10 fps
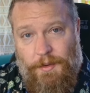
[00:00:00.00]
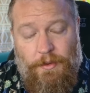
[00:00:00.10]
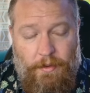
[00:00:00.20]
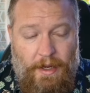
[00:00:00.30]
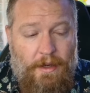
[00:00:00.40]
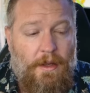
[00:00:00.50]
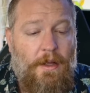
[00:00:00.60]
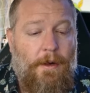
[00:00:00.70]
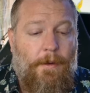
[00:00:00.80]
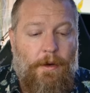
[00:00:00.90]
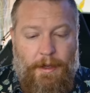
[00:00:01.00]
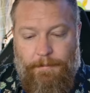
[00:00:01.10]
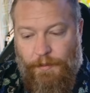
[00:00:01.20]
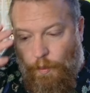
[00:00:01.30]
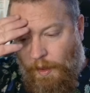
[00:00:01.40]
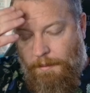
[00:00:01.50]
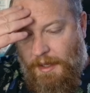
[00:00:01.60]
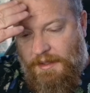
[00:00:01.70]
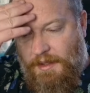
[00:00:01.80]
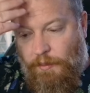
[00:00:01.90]
cool, right? All right, what
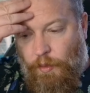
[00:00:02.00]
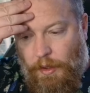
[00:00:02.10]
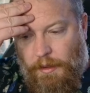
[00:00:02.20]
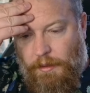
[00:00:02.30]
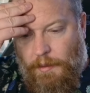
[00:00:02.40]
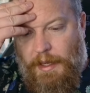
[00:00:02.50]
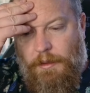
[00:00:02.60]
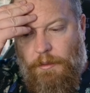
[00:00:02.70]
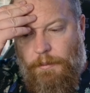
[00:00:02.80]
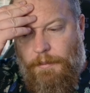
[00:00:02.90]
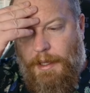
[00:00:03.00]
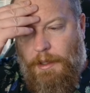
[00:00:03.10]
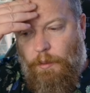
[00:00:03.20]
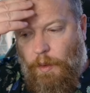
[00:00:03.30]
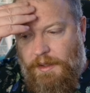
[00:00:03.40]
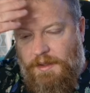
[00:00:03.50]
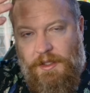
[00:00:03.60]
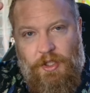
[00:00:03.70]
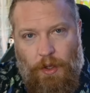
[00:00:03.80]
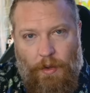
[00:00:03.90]
makes them work, right? What is the
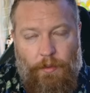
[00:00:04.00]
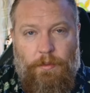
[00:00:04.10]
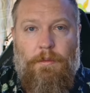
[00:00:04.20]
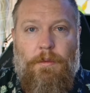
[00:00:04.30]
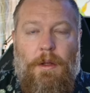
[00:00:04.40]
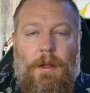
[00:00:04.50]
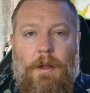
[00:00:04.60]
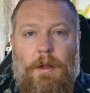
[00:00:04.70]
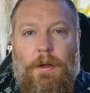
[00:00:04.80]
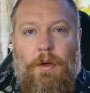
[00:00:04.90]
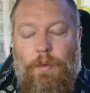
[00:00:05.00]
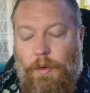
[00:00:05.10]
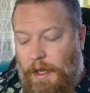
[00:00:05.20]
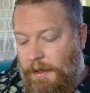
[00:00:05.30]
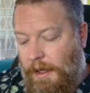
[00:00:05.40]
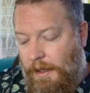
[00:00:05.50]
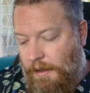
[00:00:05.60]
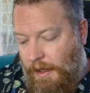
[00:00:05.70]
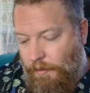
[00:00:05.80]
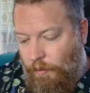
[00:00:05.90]
tone? Who
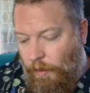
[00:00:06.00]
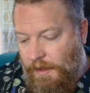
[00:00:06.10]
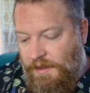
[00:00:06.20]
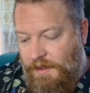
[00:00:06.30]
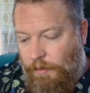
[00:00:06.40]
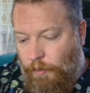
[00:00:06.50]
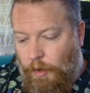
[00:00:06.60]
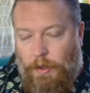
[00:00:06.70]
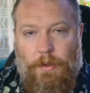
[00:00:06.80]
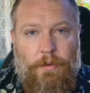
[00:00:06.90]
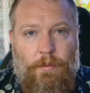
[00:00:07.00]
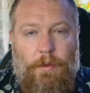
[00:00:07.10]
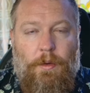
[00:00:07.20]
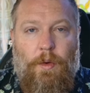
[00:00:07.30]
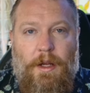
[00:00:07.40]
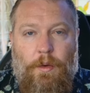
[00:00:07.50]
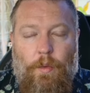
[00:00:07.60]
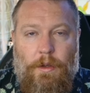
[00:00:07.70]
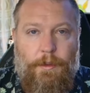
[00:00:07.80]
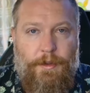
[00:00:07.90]
and what is the world? What kind of
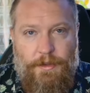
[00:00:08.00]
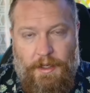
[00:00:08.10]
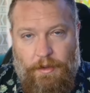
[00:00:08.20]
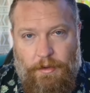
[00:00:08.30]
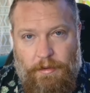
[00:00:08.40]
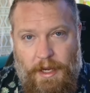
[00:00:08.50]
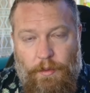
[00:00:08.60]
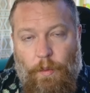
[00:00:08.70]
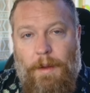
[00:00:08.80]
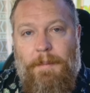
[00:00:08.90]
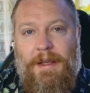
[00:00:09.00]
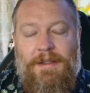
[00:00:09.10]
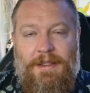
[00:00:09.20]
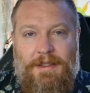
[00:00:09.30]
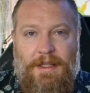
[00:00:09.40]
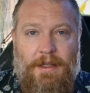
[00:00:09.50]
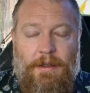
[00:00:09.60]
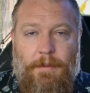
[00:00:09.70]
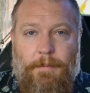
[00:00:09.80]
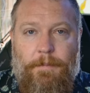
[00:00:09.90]
world are we trying to create? What makes it tick?
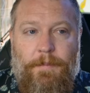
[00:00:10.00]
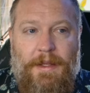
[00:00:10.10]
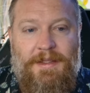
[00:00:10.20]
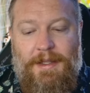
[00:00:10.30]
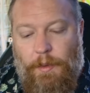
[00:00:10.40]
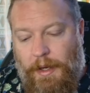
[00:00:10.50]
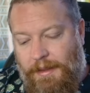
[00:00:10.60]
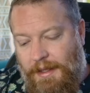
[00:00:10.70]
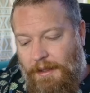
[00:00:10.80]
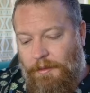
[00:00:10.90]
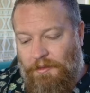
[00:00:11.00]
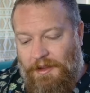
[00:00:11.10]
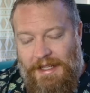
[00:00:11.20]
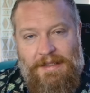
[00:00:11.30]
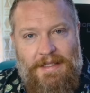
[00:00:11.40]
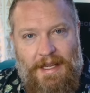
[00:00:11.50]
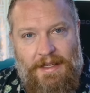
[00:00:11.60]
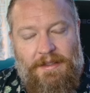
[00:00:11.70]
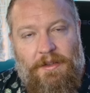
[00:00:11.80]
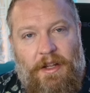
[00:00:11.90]
And see, where I think these
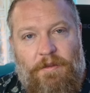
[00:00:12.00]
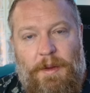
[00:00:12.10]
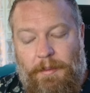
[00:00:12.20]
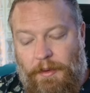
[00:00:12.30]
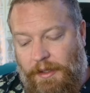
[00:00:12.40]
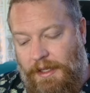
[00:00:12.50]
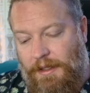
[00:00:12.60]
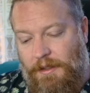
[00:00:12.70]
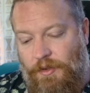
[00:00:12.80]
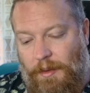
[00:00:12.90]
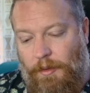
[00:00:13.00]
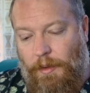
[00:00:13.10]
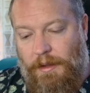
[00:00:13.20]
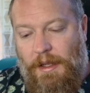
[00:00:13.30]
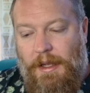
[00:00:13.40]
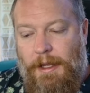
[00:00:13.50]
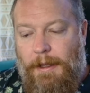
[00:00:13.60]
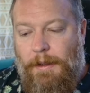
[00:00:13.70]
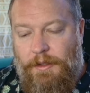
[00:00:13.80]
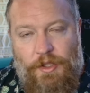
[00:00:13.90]
days a lot of people are getting into trouble with
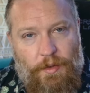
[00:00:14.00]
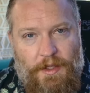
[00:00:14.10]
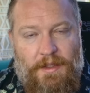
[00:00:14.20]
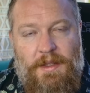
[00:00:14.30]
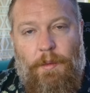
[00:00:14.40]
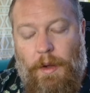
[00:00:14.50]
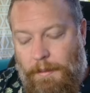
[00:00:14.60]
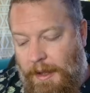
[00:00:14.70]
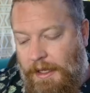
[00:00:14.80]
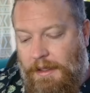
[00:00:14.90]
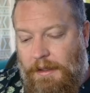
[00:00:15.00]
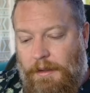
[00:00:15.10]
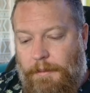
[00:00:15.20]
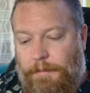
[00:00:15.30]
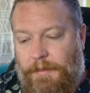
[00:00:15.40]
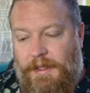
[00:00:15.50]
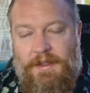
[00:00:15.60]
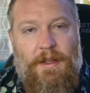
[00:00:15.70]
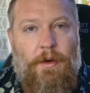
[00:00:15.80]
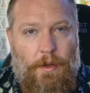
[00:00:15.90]
is two things. They want to make this
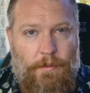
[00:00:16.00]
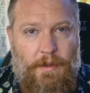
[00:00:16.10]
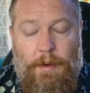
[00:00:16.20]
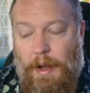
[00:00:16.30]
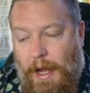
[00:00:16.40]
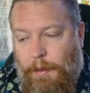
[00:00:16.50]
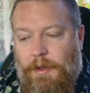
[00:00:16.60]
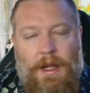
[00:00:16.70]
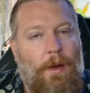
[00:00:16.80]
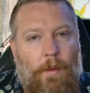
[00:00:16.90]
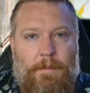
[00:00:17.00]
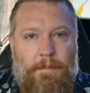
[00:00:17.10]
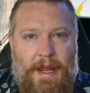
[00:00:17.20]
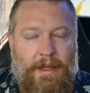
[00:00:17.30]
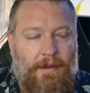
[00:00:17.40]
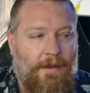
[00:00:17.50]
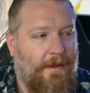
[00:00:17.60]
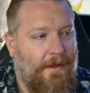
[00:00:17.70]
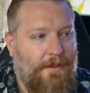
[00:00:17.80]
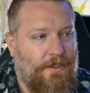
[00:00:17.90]
their own. Now, I would not want to make
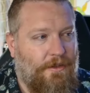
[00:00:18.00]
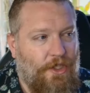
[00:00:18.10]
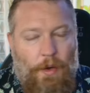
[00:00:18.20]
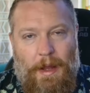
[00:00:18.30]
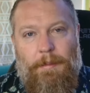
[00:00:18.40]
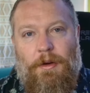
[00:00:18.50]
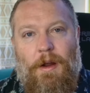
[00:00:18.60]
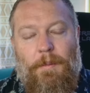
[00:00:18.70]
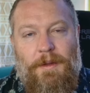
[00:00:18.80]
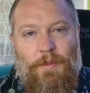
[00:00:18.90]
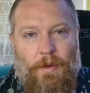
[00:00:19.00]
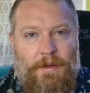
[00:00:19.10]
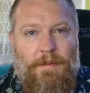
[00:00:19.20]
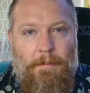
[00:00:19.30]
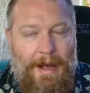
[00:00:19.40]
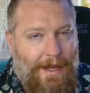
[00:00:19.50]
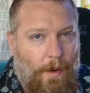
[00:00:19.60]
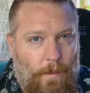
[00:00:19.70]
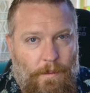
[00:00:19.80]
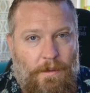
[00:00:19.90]
Joe Abercrombie's works my
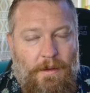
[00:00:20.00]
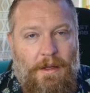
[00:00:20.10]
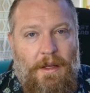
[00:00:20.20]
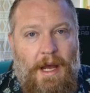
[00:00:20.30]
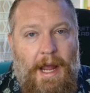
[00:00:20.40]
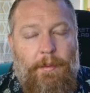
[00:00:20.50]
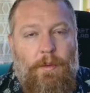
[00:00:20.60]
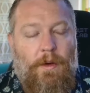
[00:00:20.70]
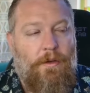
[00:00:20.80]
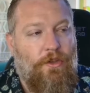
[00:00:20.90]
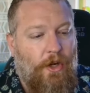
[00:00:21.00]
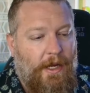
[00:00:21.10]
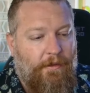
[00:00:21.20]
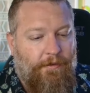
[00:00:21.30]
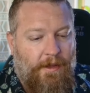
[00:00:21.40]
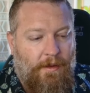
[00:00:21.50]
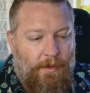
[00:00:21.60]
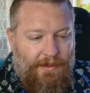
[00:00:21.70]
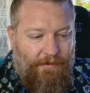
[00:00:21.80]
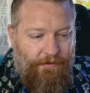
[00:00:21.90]
own. I would want to try to find the
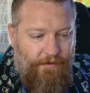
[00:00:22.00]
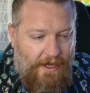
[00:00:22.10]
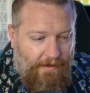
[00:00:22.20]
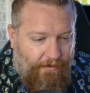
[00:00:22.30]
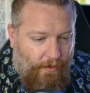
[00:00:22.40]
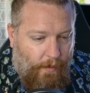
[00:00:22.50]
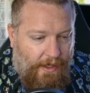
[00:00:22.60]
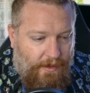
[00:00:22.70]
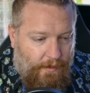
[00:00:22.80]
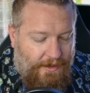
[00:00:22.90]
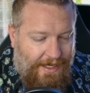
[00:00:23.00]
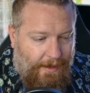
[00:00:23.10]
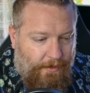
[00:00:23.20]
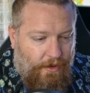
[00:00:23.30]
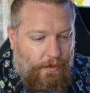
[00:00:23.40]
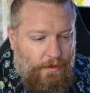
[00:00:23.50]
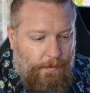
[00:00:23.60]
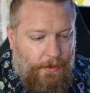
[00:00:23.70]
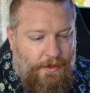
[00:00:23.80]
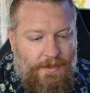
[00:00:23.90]
most faithful way to adapt those
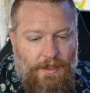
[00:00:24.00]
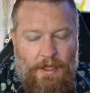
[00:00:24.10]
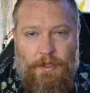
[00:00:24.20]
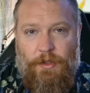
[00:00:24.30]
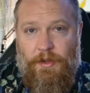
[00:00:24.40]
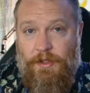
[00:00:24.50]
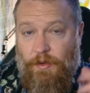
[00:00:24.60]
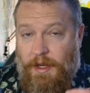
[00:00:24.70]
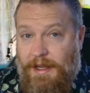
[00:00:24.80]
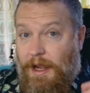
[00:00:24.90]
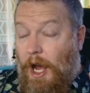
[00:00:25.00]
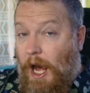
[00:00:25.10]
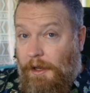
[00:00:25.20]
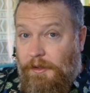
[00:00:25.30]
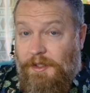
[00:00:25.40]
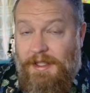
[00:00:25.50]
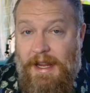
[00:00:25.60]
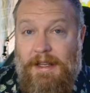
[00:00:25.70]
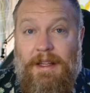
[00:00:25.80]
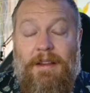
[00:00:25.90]
books to the screen, now,
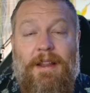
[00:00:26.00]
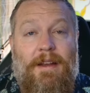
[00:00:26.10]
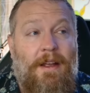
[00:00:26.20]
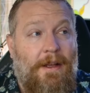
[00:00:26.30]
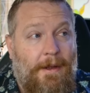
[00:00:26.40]
understanding that